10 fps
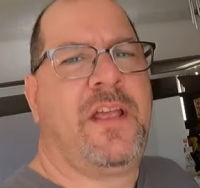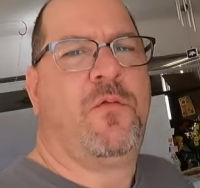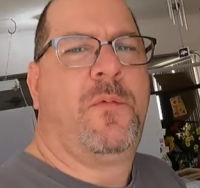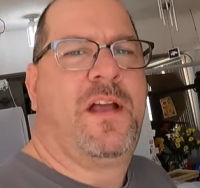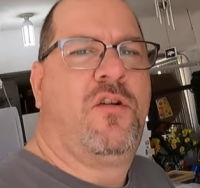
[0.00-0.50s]
Okay,
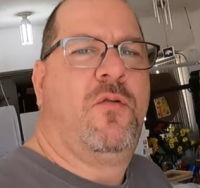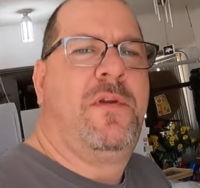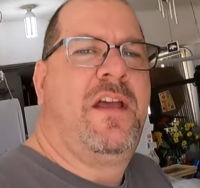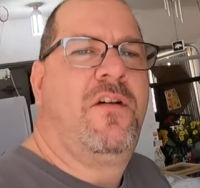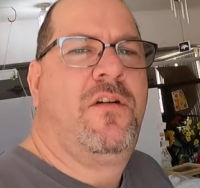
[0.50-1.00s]
we're back
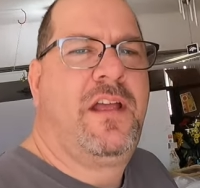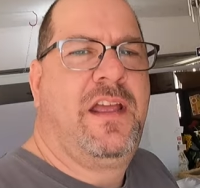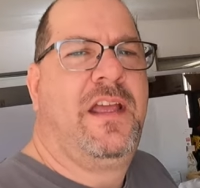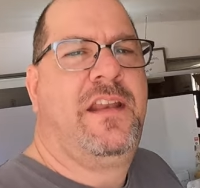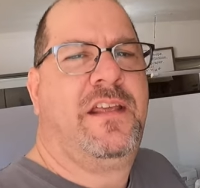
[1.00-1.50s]
home now,
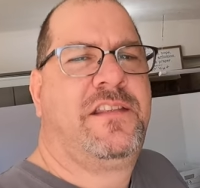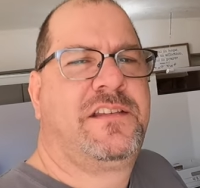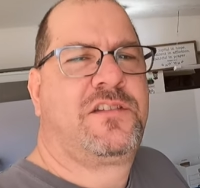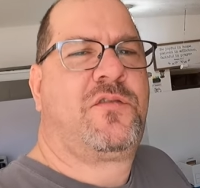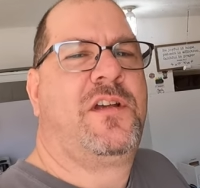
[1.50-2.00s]
and
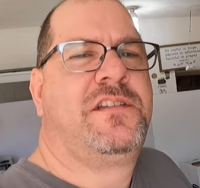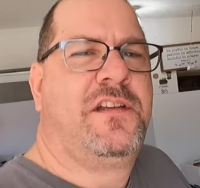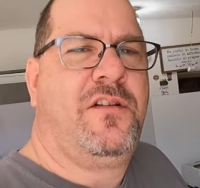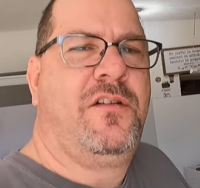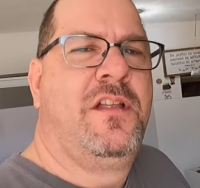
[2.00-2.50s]
this is
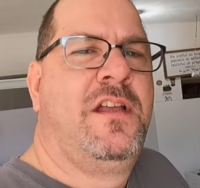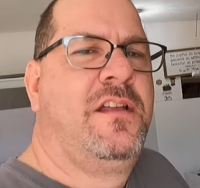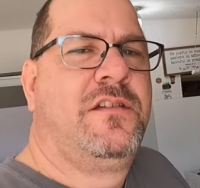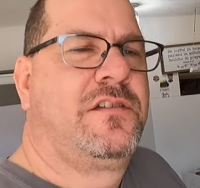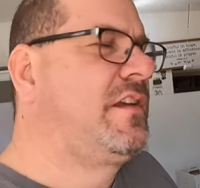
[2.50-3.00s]
crazy, y'all.
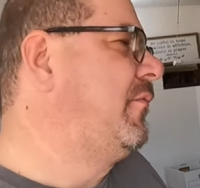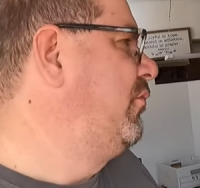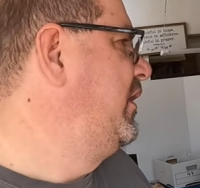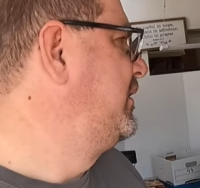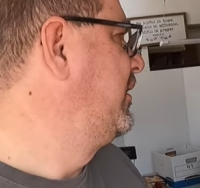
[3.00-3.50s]
Just a
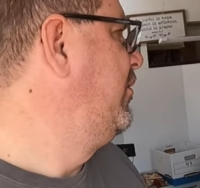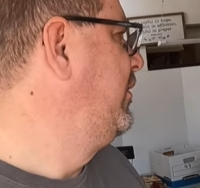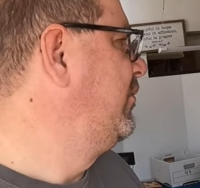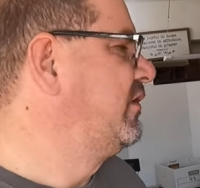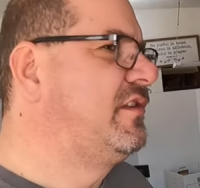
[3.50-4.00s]
couple weeks
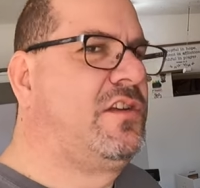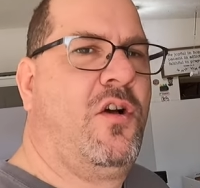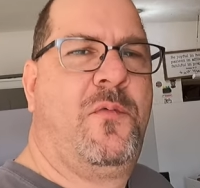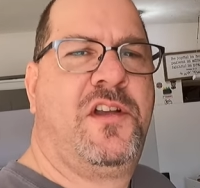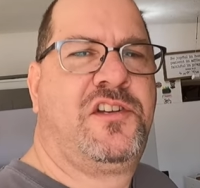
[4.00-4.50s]
ago, there was
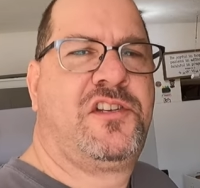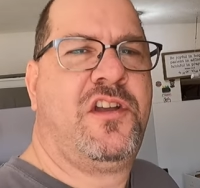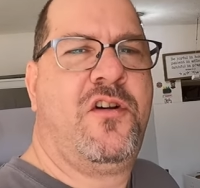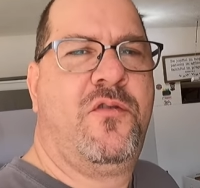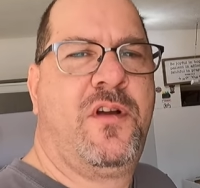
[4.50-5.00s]
so much
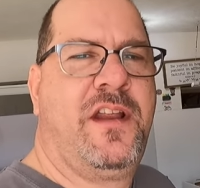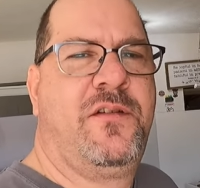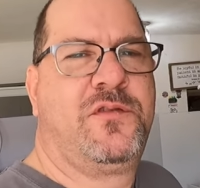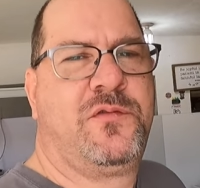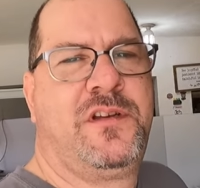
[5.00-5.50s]
snow,
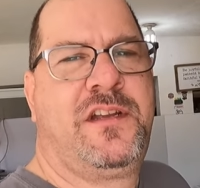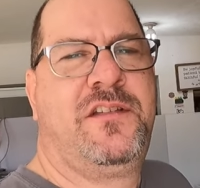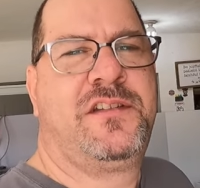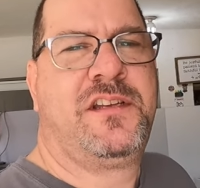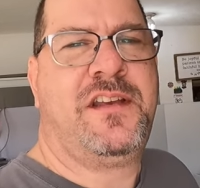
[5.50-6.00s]
and it was
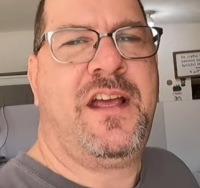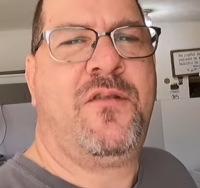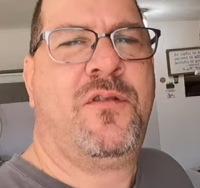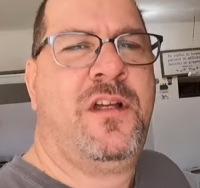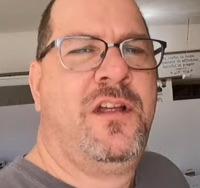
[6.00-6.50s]
ridiculous, and
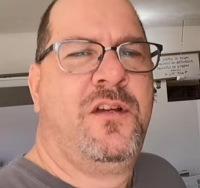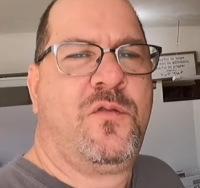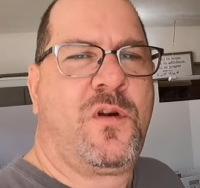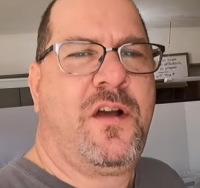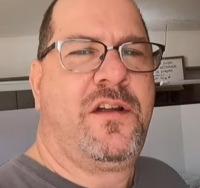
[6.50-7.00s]
now
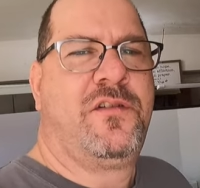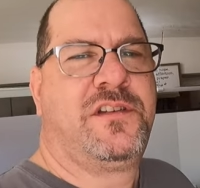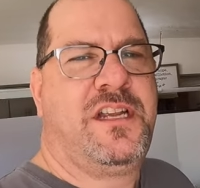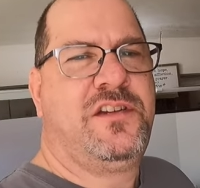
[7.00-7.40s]
we're out here in